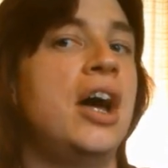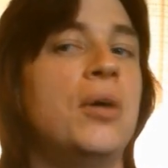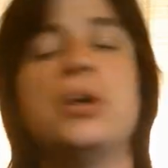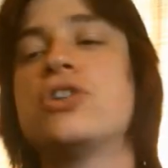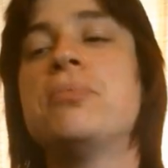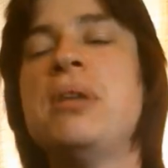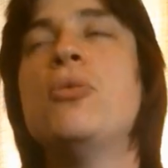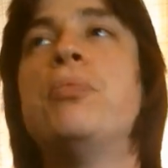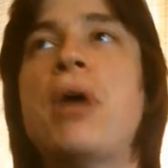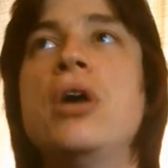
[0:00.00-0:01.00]
which are a bit
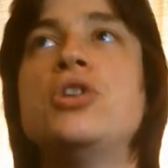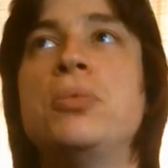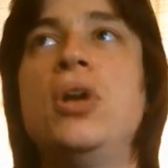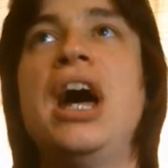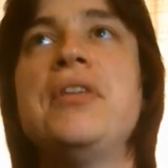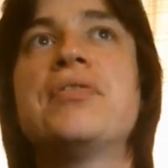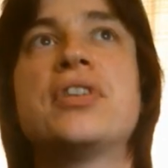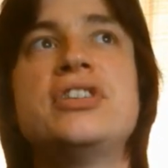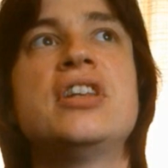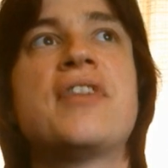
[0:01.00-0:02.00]
more posable, and
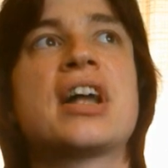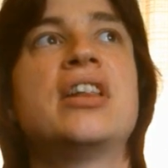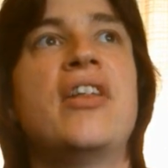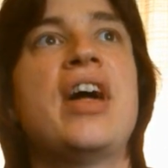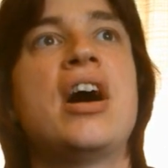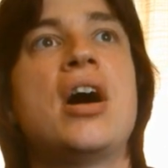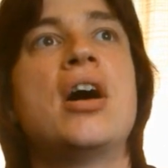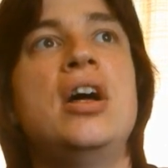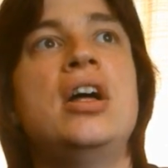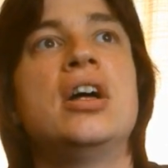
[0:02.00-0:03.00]
consider the fact that they are,